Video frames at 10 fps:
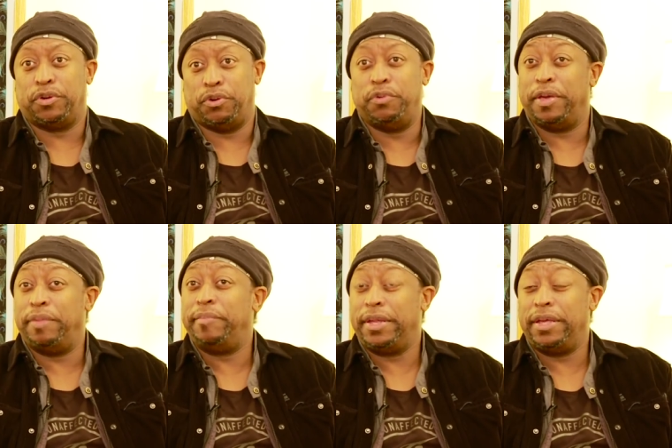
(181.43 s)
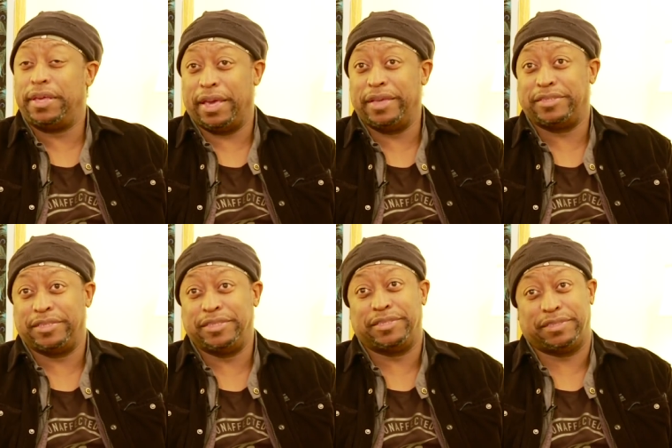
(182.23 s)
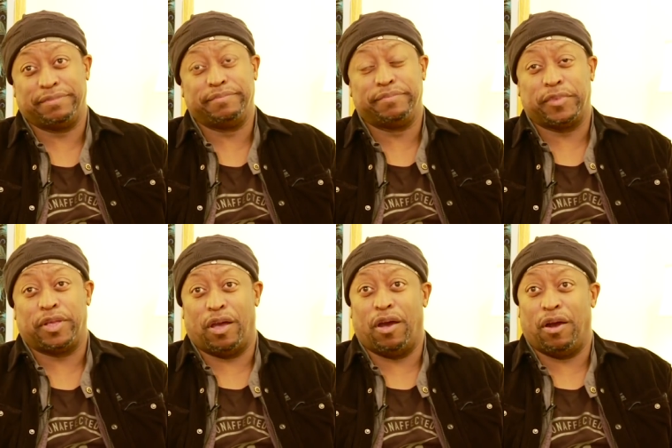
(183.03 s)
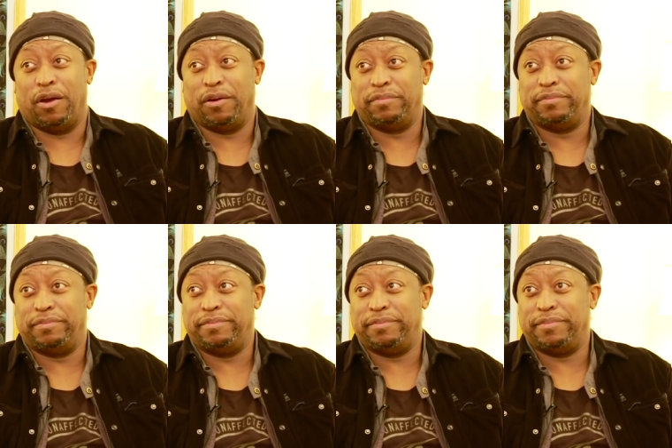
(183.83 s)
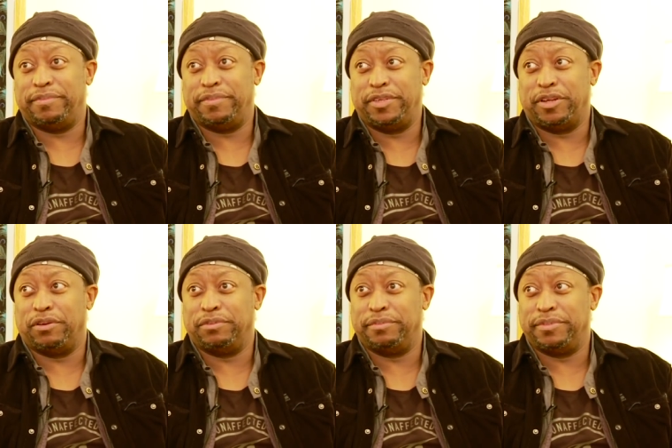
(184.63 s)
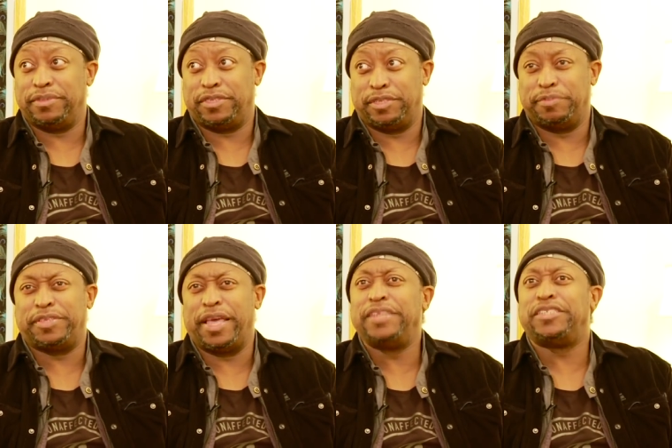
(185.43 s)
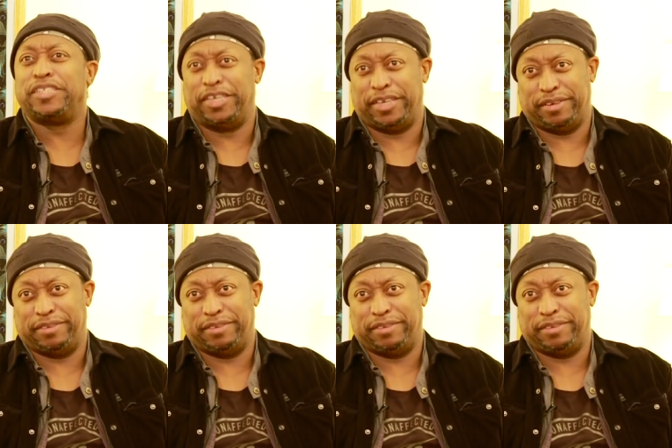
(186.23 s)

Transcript: who in many cases are, you know, substantially